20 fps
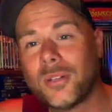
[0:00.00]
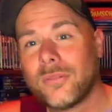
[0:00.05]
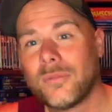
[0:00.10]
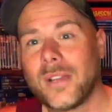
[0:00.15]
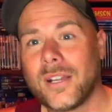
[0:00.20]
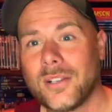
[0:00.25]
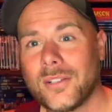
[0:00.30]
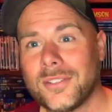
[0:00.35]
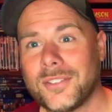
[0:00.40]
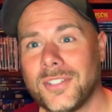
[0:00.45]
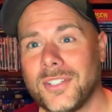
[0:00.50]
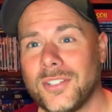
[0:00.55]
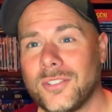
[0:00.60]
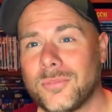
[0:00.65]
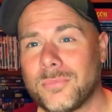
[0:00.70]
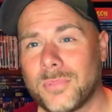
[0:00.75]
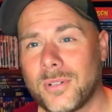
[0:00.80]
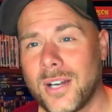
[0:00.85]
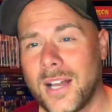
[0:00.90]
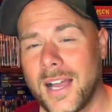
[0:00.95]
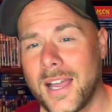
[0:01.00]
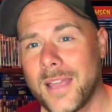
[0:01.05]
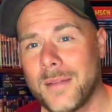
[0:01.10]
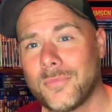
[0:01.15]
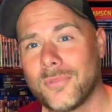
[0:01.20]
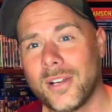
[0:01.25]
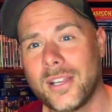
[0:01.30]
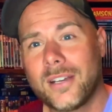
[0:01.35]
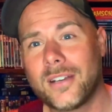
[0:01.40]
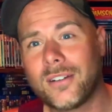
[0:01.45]
Reynolds in his prime
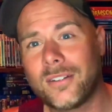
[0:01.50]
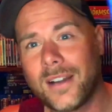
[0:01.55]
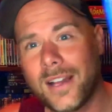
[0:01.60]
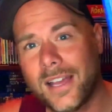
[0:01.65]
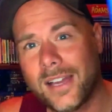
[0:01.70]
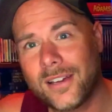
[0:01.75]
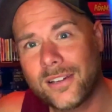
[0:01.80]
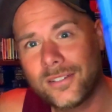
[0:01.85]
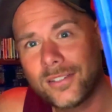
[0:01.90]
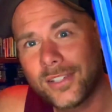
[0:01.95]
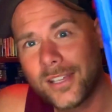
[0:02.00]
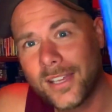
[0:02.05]
running around,